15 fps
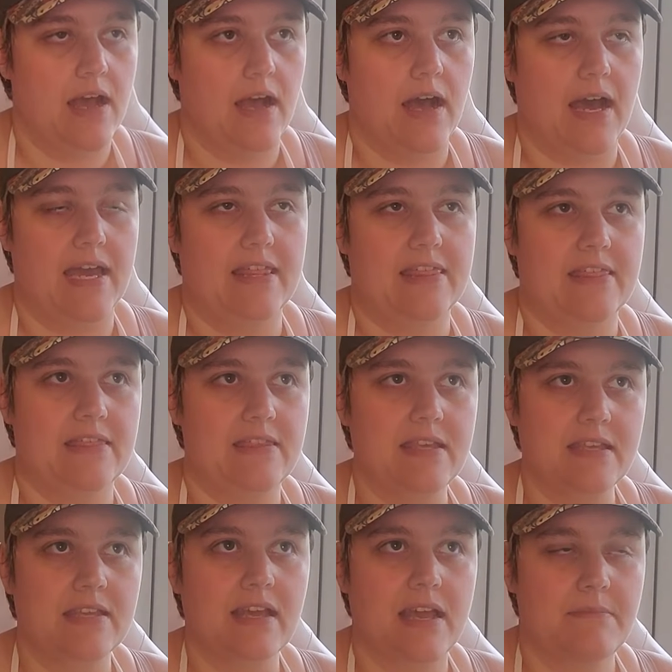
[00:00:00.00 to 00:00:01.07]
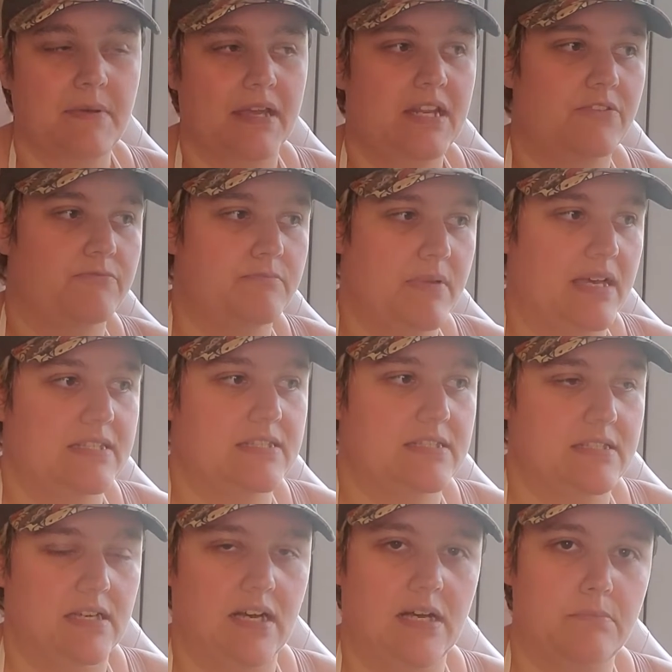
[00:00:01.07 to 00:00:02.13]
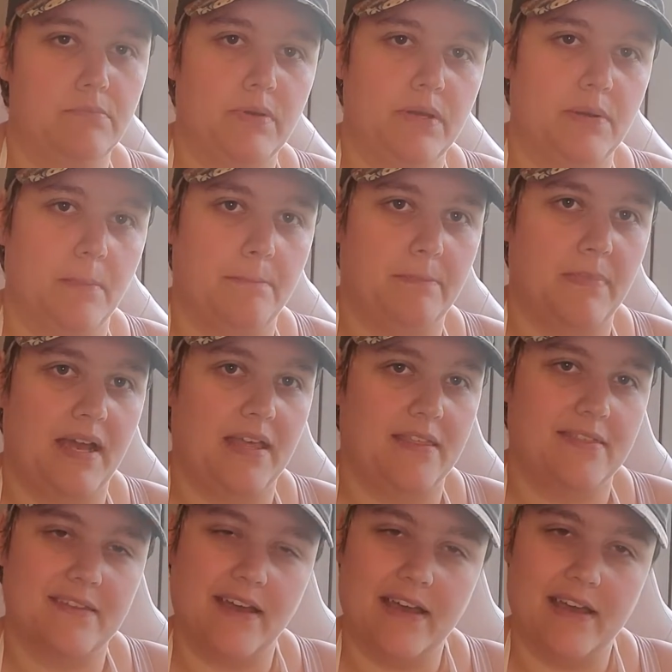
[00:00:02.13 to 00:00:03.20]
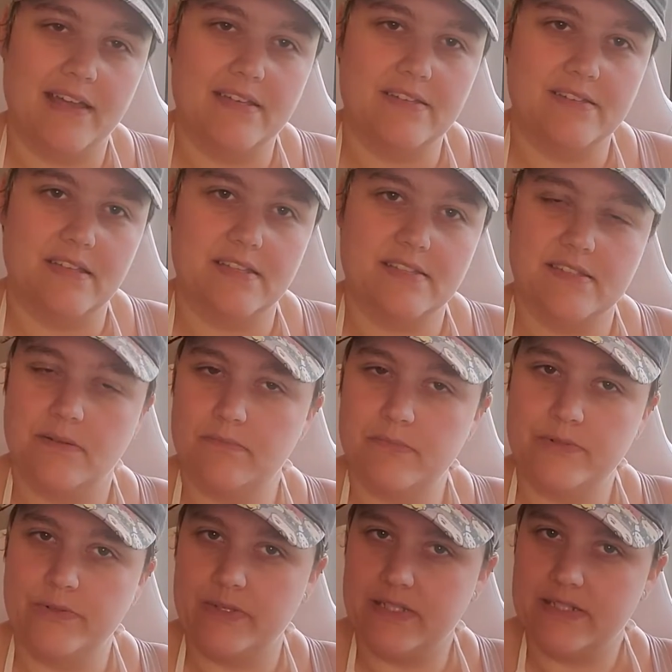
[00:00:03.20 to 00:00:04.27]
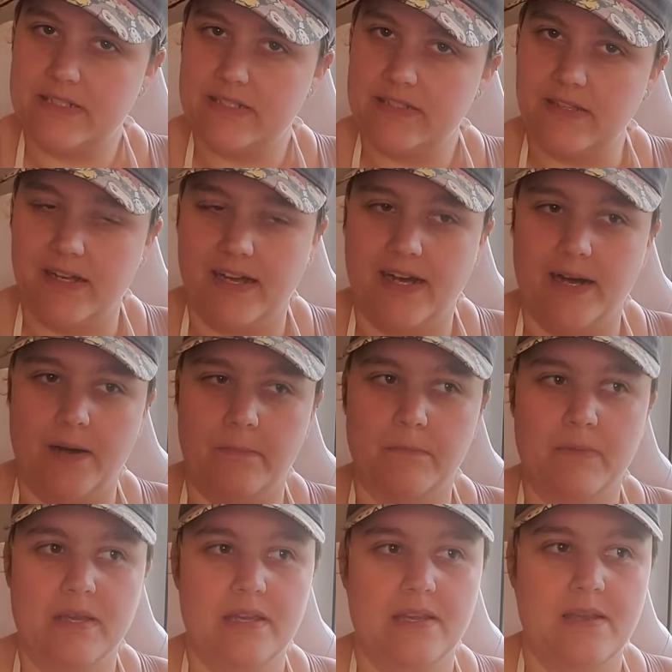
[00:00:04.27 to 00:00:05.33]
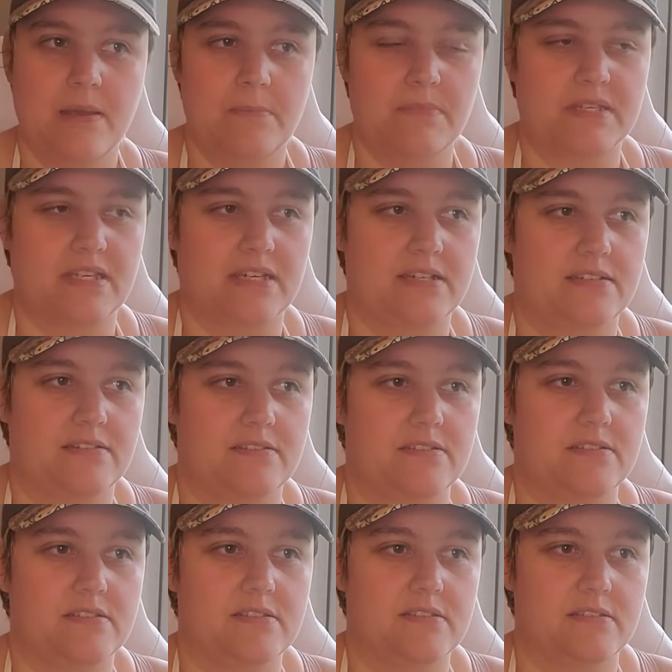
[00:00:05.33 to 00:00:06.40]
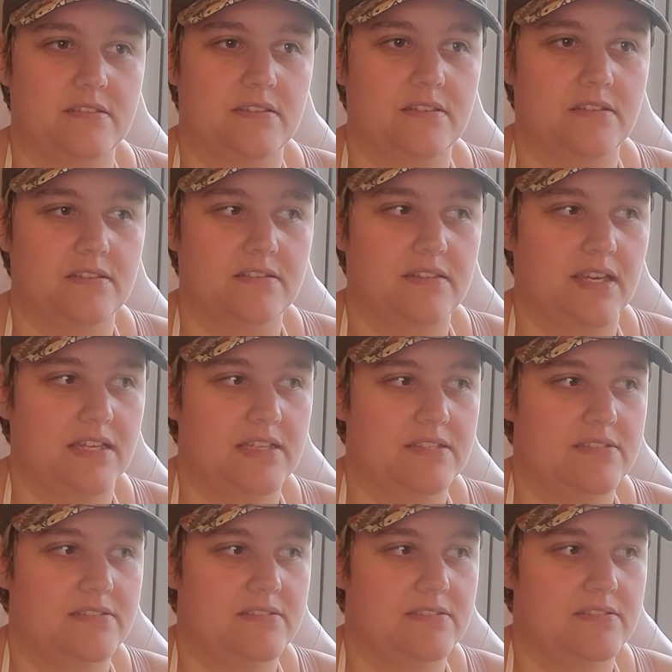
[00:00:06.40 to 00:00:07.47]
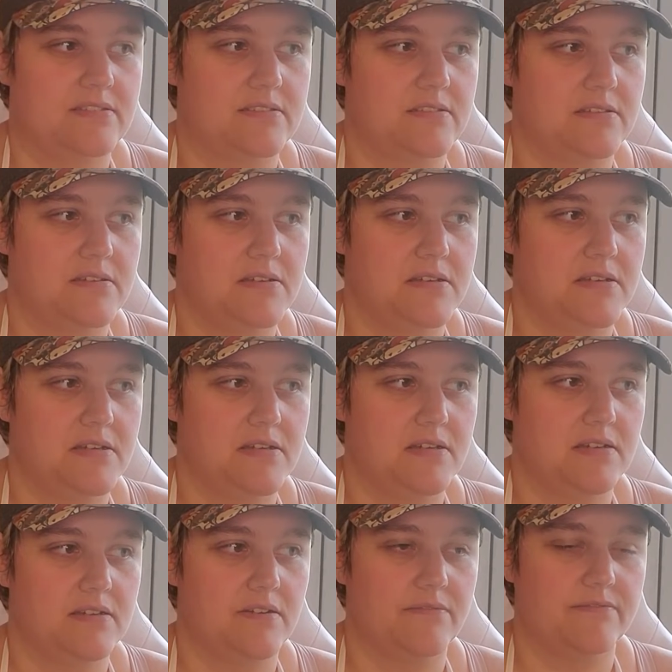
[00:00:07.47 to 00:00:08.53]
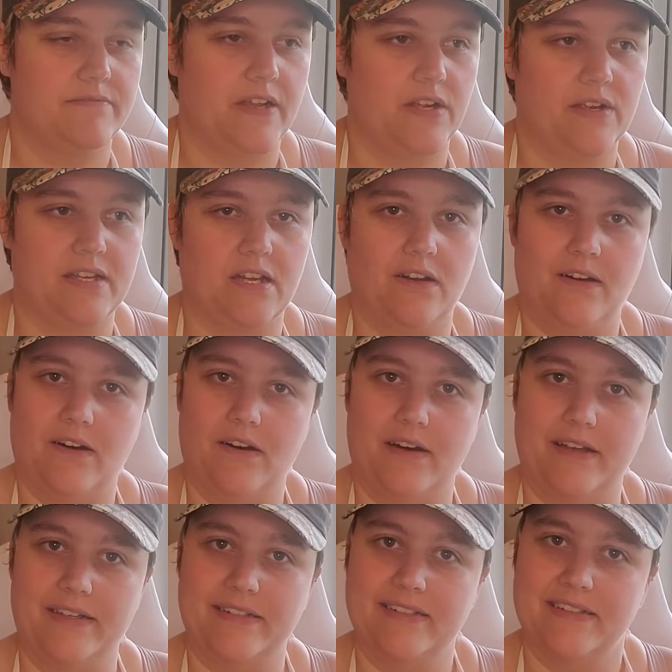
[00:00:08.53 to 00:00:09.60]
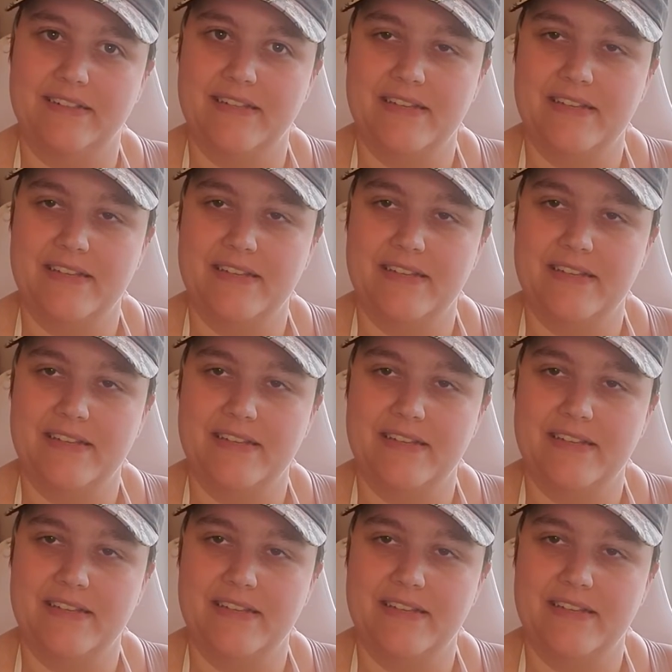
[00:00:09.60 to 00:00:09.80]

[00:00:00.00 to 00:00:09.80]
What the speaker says: I think I might have messed up my thighs at some point, because that is very odd.